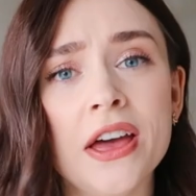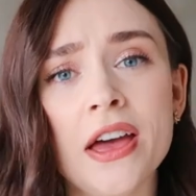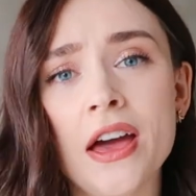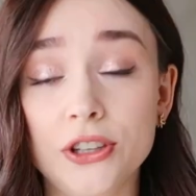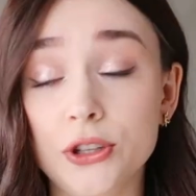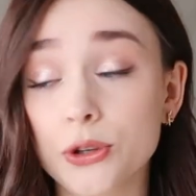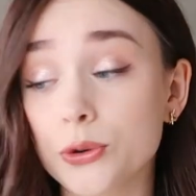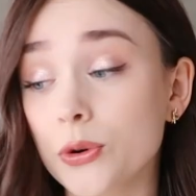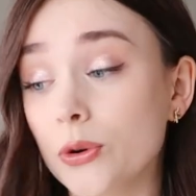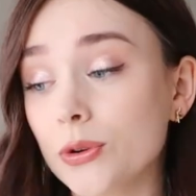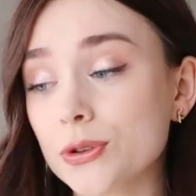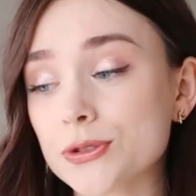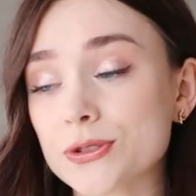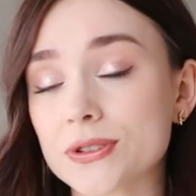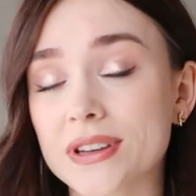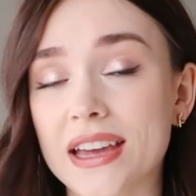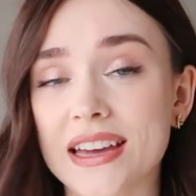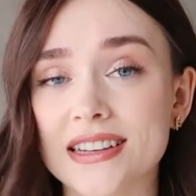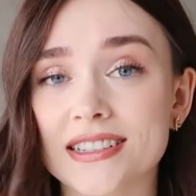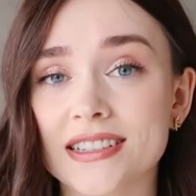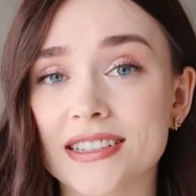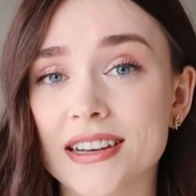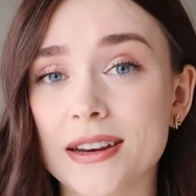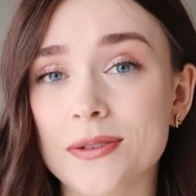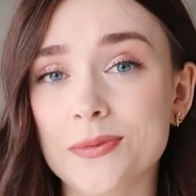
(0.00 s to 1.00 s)
You also
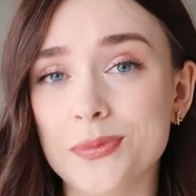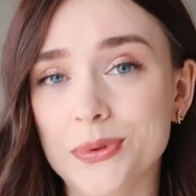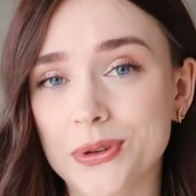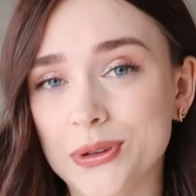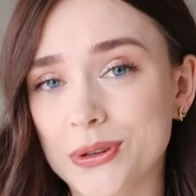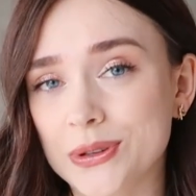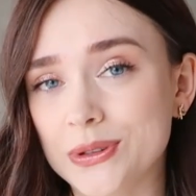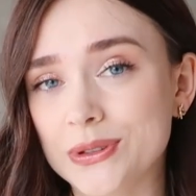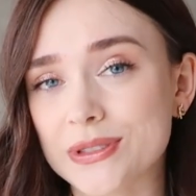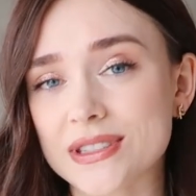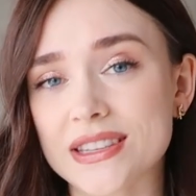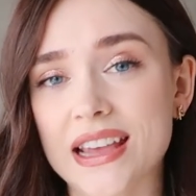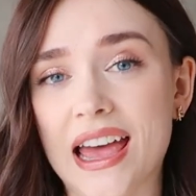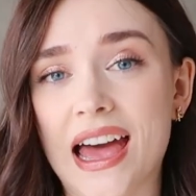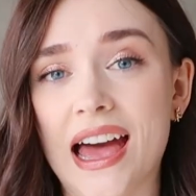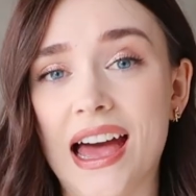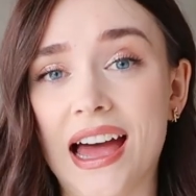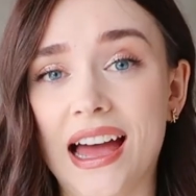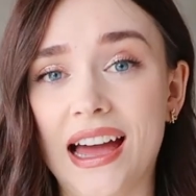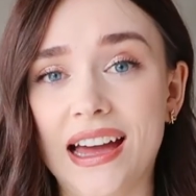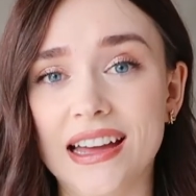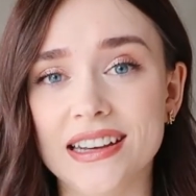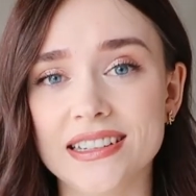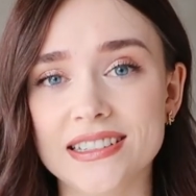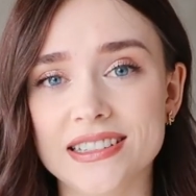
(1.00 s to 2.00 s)
get it in boots
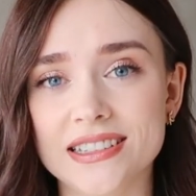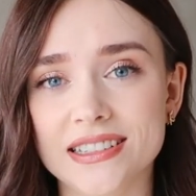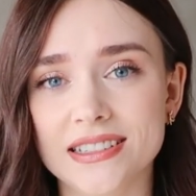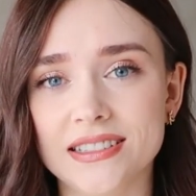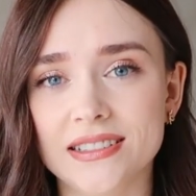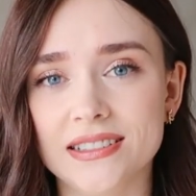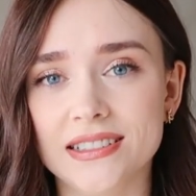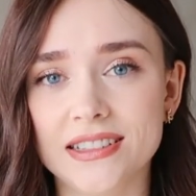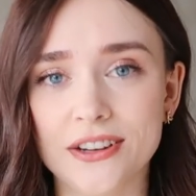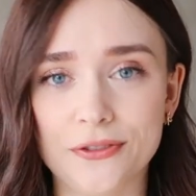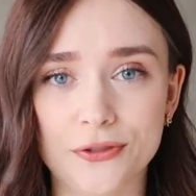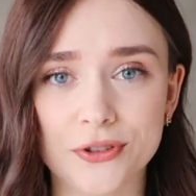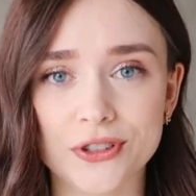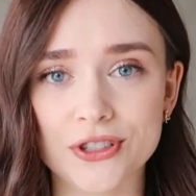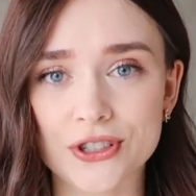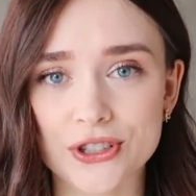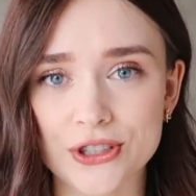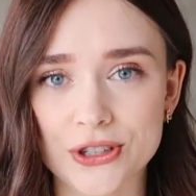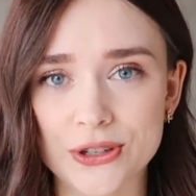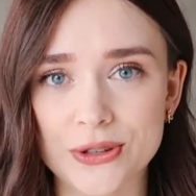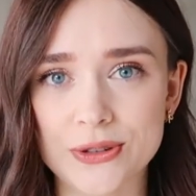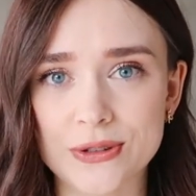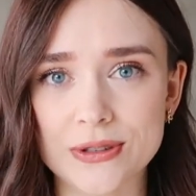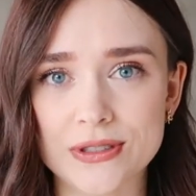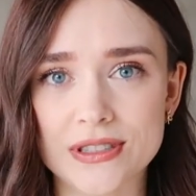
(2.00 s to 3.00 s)
and different
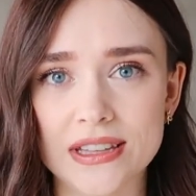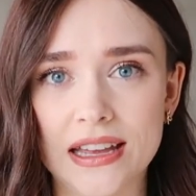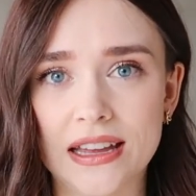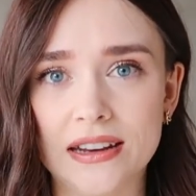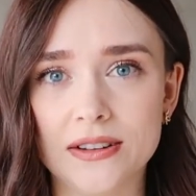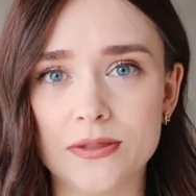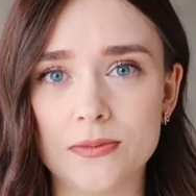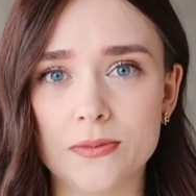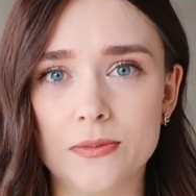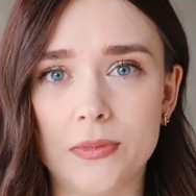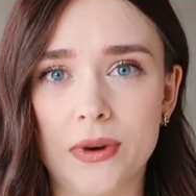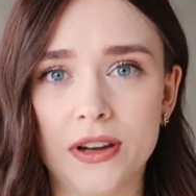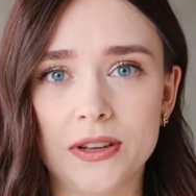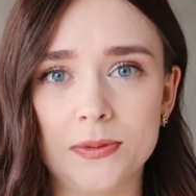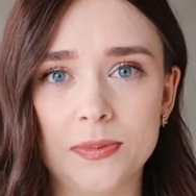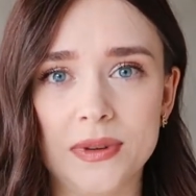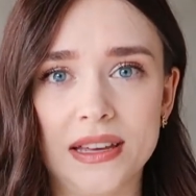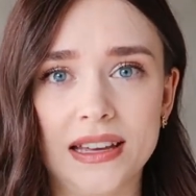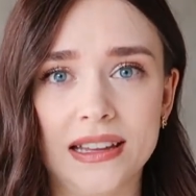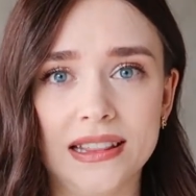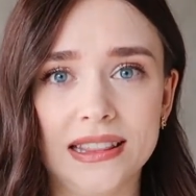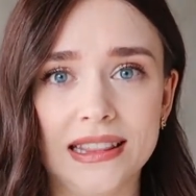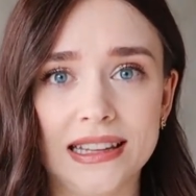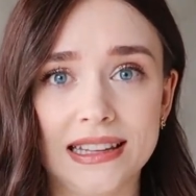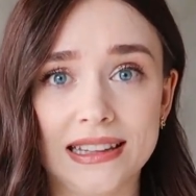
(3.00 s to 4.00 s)
shoes that might be
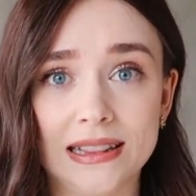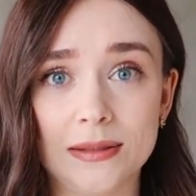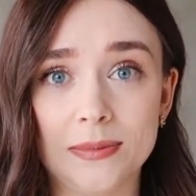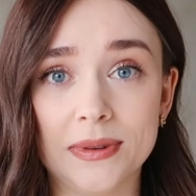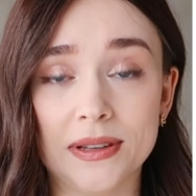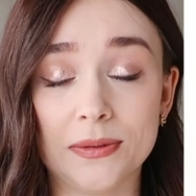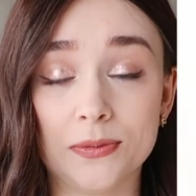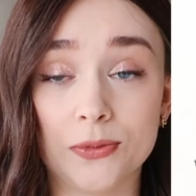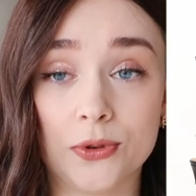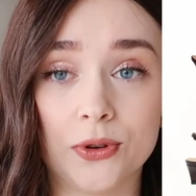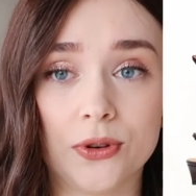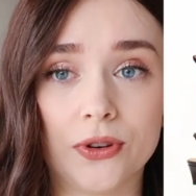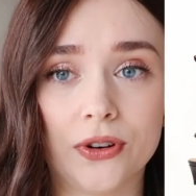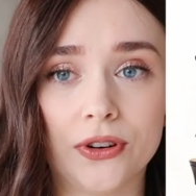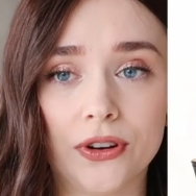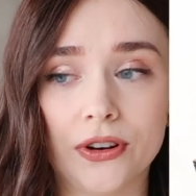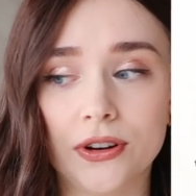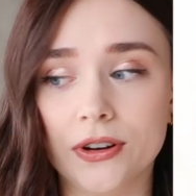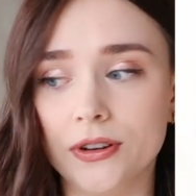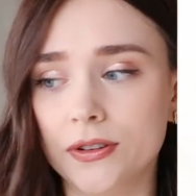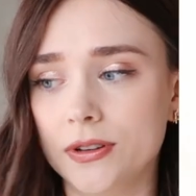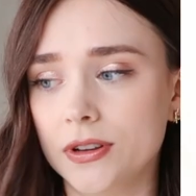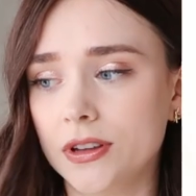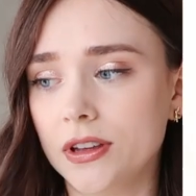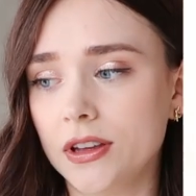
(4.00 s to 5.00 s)
a little bit
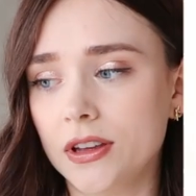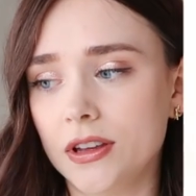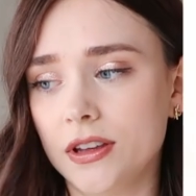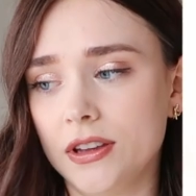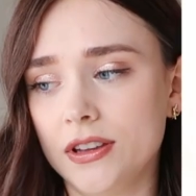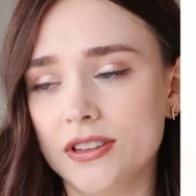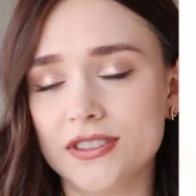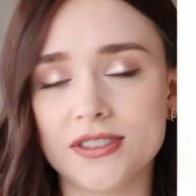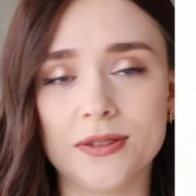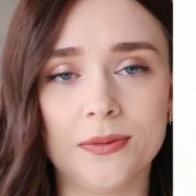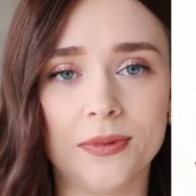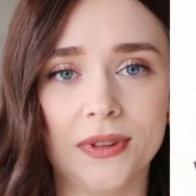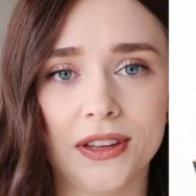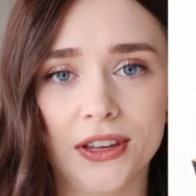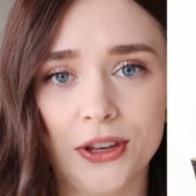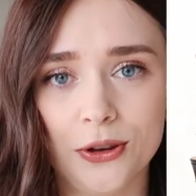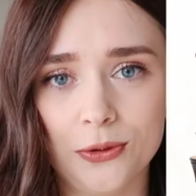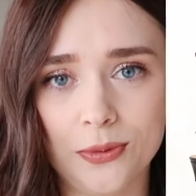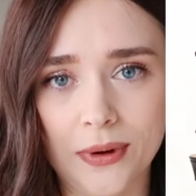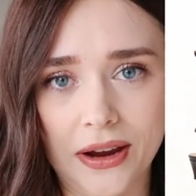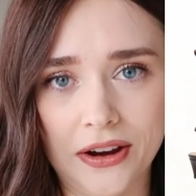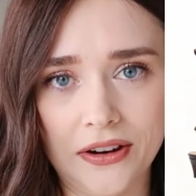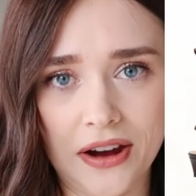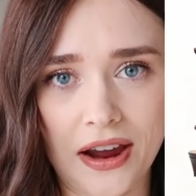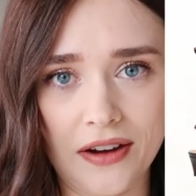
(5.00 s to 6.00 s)
more something you
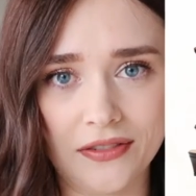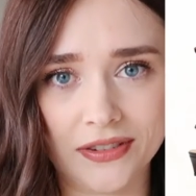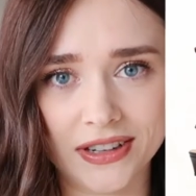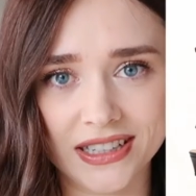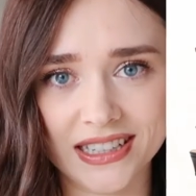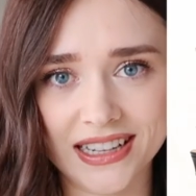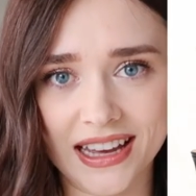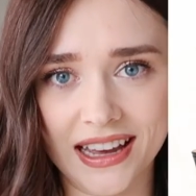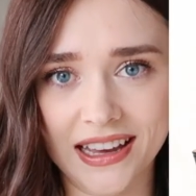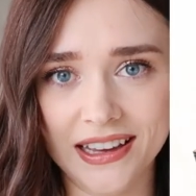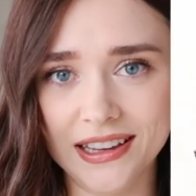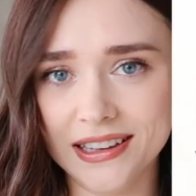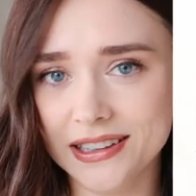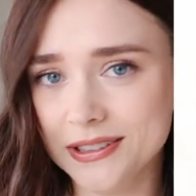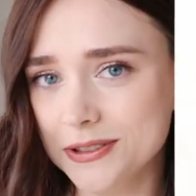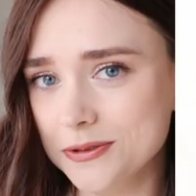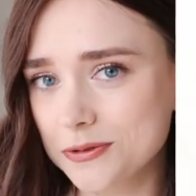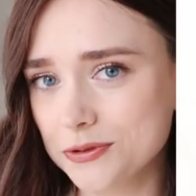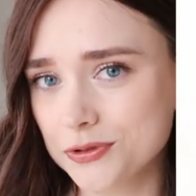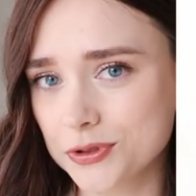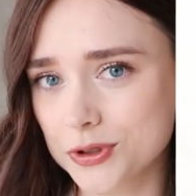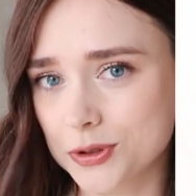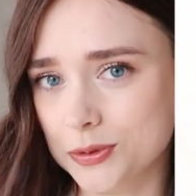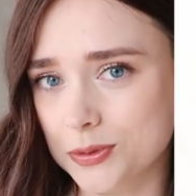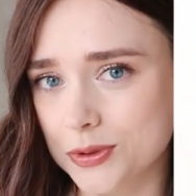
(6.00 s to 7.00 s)
wear every day
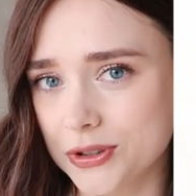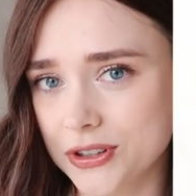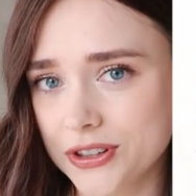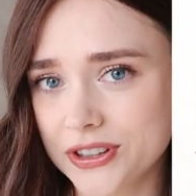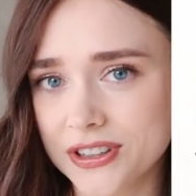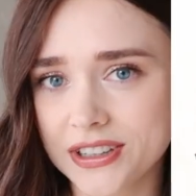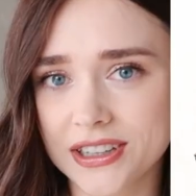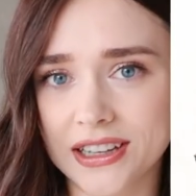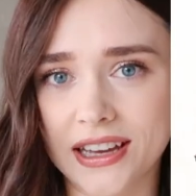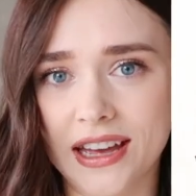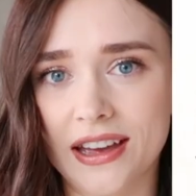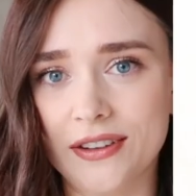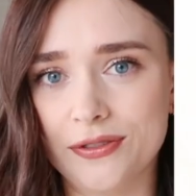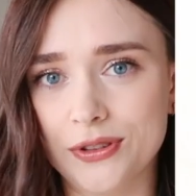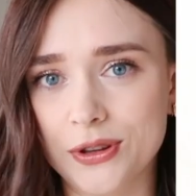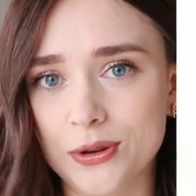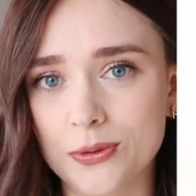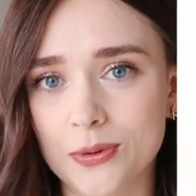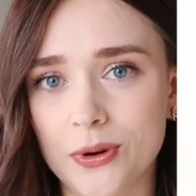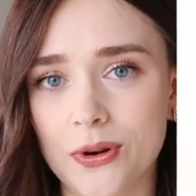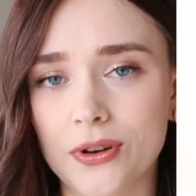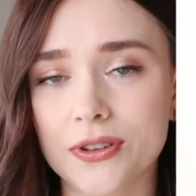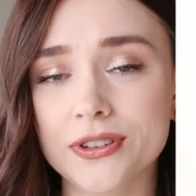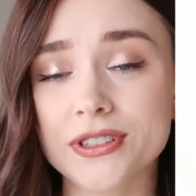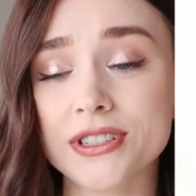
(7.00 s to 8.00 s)
for work if you
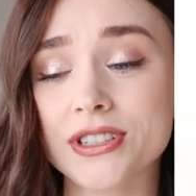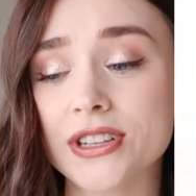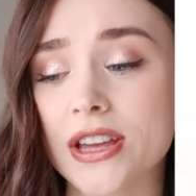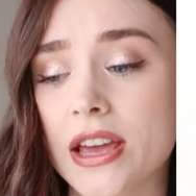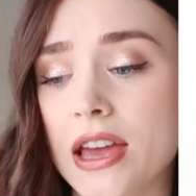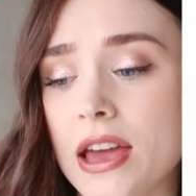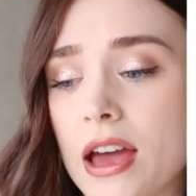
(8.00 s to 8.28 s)
want.